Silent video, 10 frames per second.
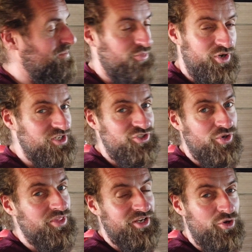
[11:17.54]
I'm pretty
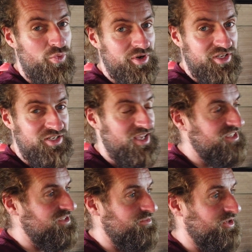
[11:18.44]
sure that no one can
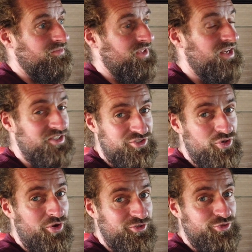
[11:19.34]
guess it, and it's
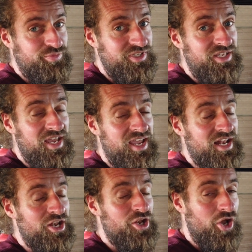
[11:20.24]
going to be
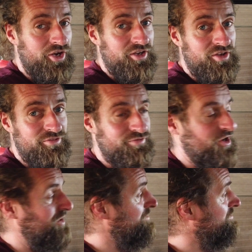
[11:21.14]
a lot of
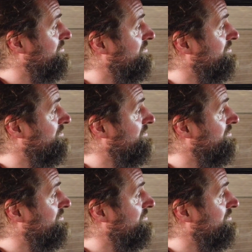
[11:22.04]
fun.